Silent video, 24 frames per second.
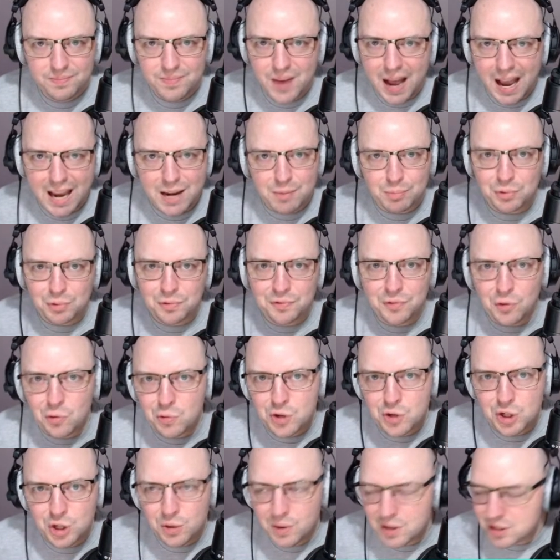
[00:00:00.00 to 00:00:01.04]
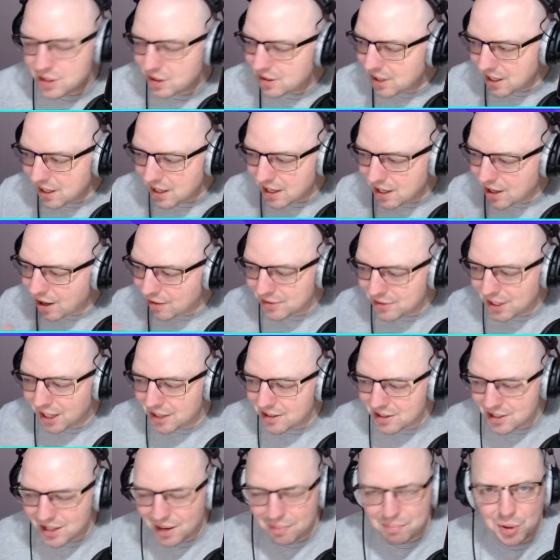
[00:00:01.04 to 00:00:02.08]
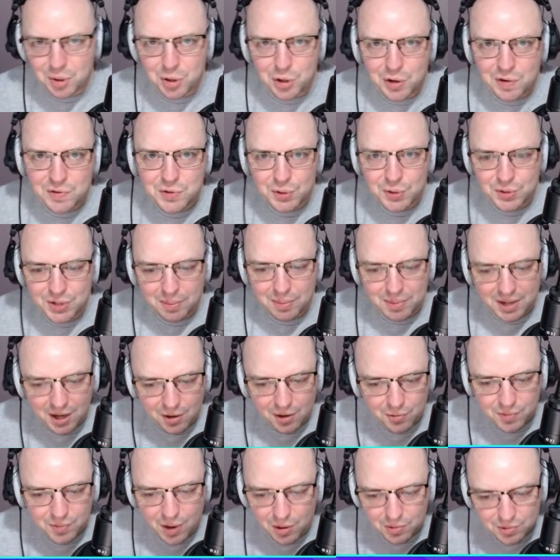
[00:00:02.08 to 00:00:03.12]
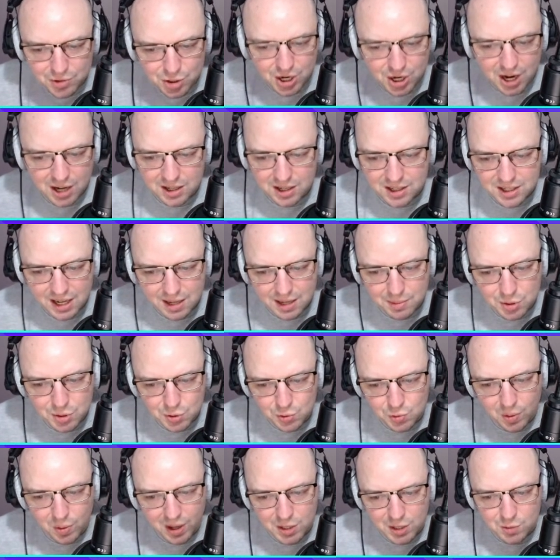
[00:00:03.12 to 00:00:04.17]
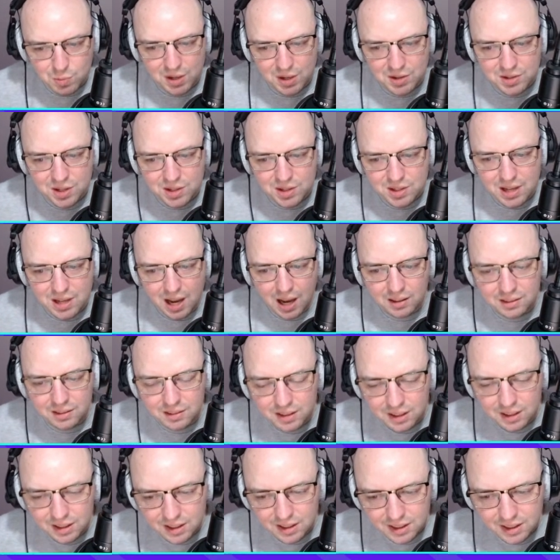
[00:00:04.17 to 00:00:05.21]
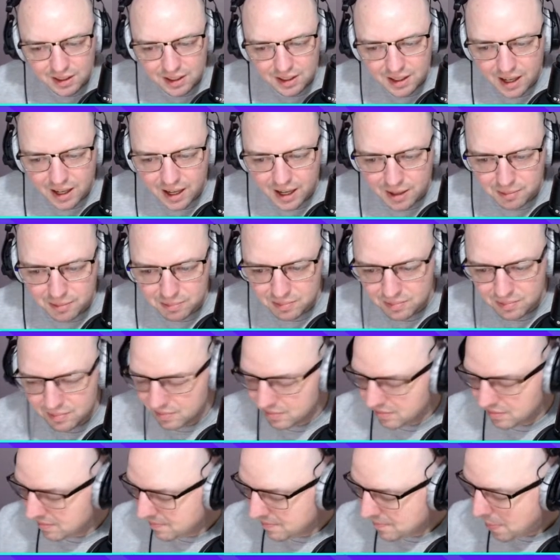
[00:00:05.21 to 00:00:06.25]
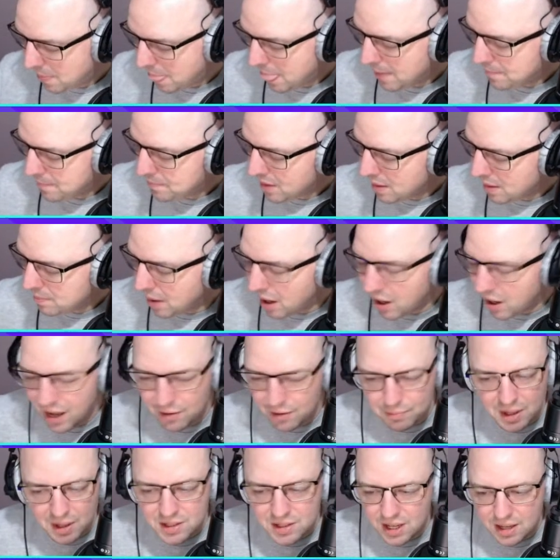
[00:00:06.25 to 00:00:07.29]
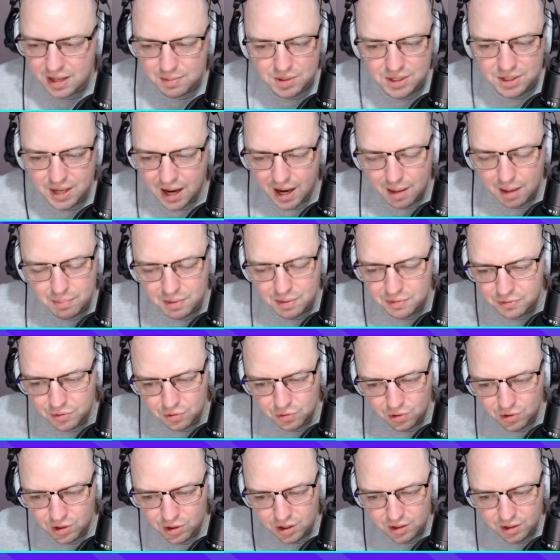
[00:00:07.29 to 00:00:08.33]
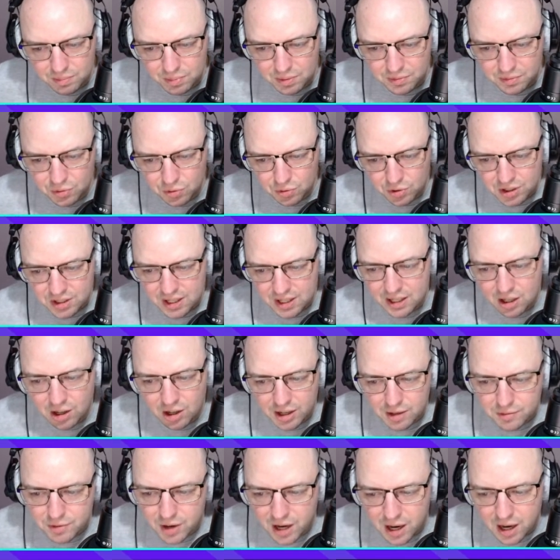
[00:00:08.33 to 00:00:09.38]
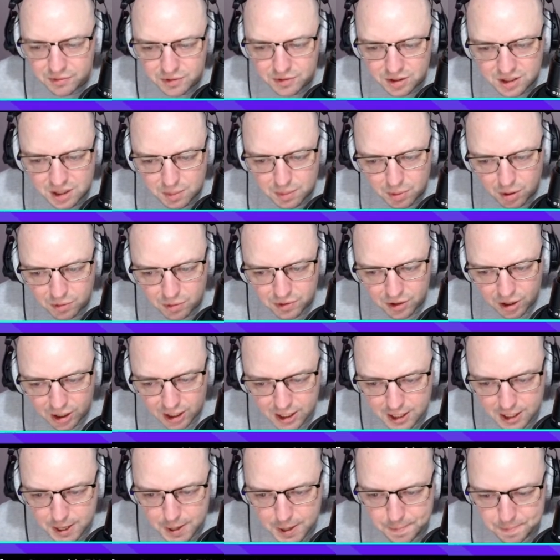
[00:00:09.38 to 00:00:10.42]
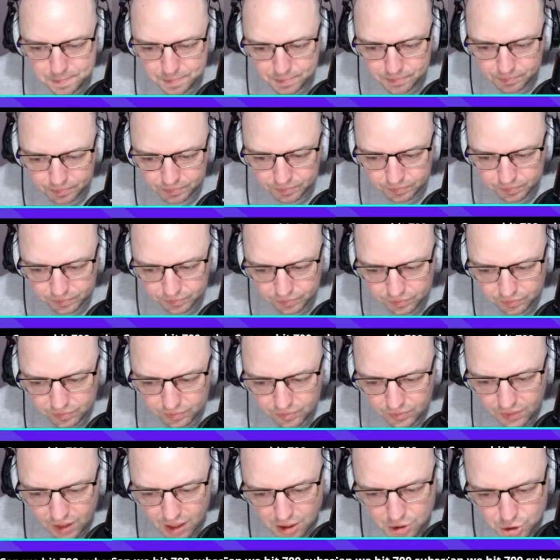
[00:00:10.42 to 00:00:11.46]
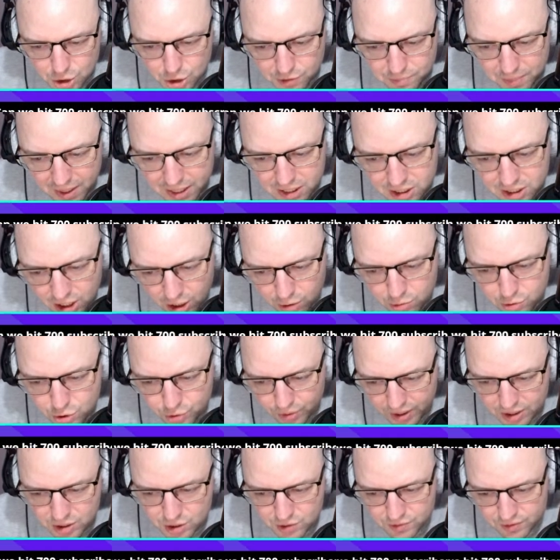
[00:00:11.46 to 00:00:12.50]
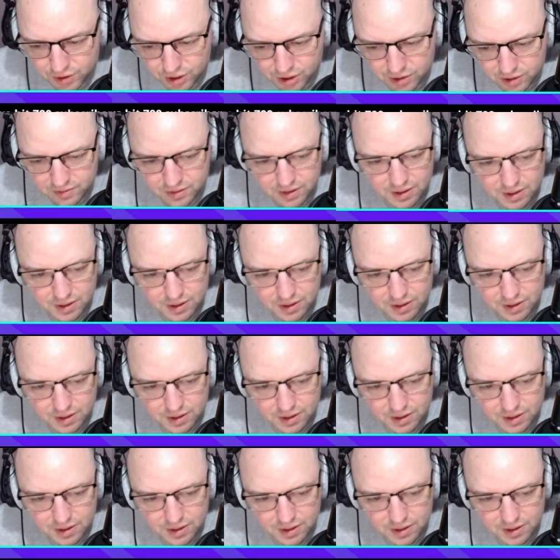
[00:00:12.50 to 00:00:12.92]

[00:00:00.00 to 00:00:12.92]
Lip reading: April Fools you into thinking I've done some moves or something. I'll share the team as always once it's done. But I'll have my team set up before the deadline if I have to dip off early. So you've made no transfer.